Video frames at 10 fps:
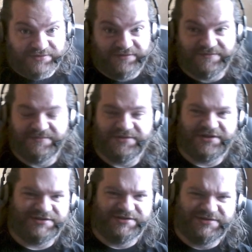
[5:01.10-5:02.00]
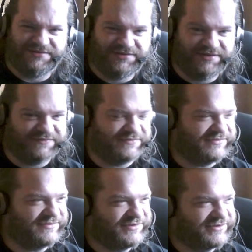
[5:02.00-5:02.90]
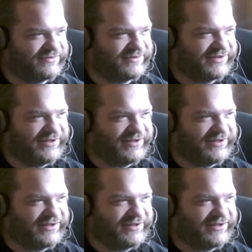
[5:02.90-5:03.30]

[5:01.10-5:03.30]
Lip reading: even, but that's a different story.